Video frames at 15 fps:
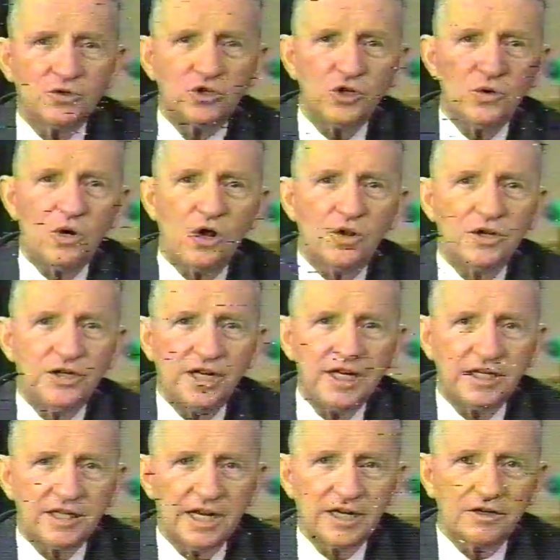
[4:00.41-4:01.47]
knew all the
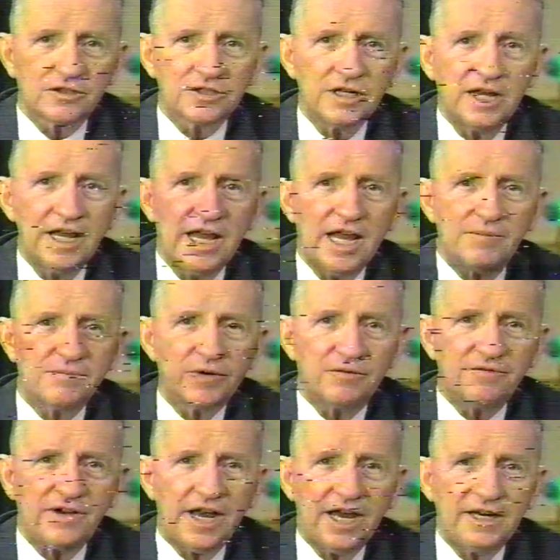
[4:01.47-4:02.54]
details and
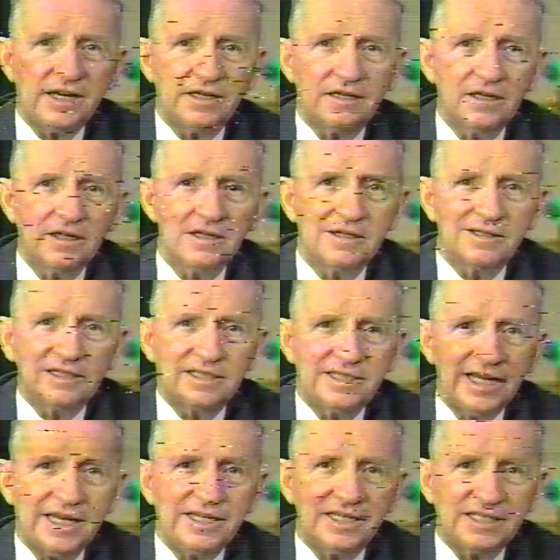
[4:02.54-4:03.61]
provided
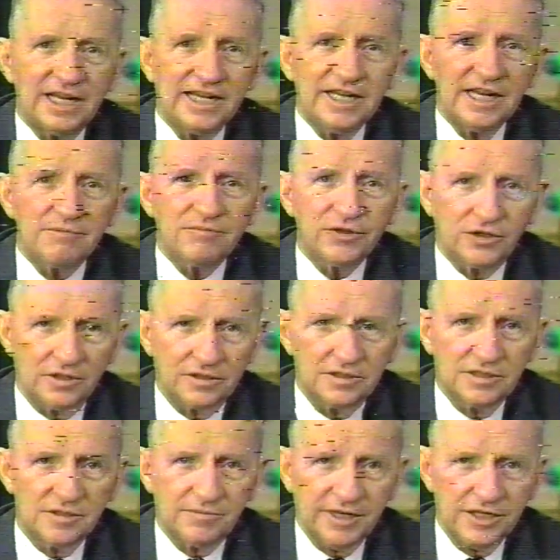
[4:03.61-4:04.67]
day-to-day input
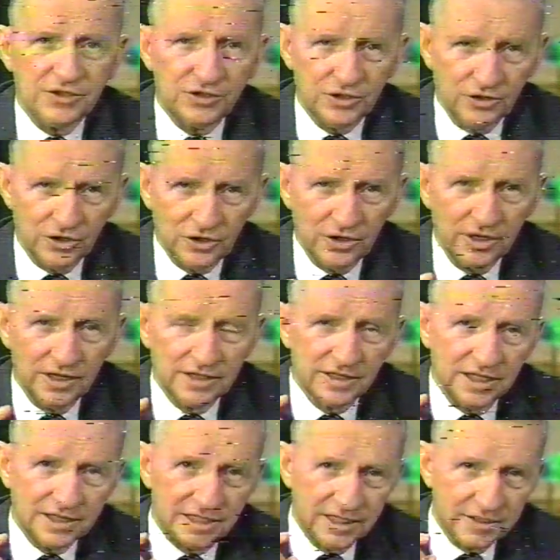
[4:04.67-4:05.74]
to make sure
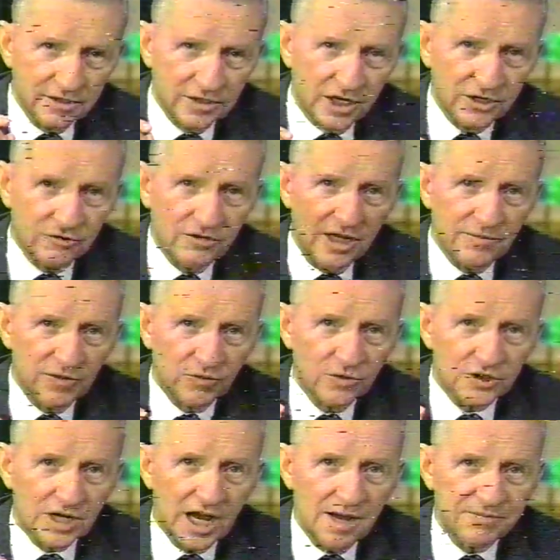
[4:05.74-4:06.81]
that the agreement
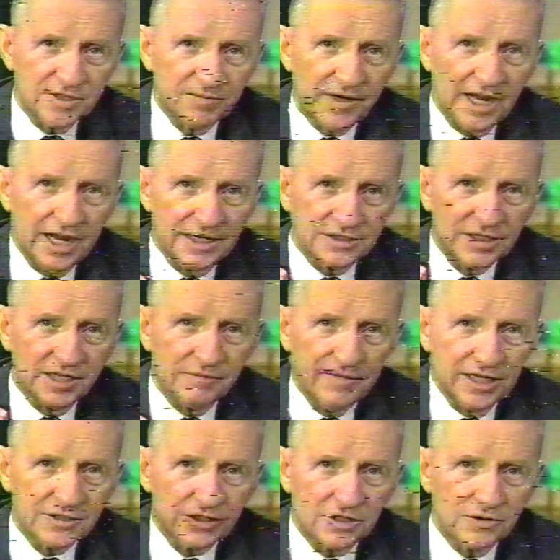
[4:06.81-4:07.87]
was optimized in
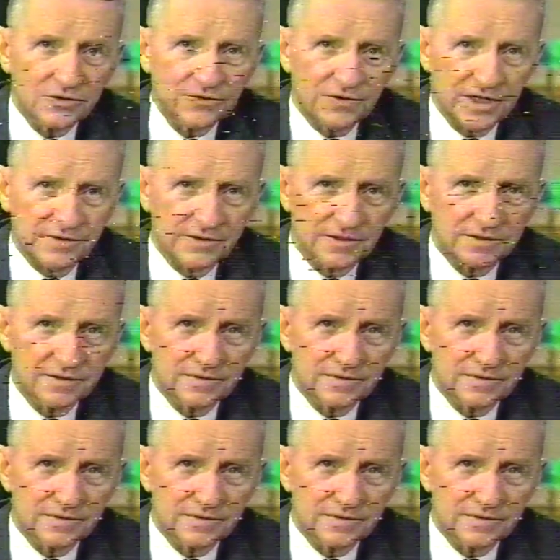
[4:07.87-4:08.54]
Mexico's favor.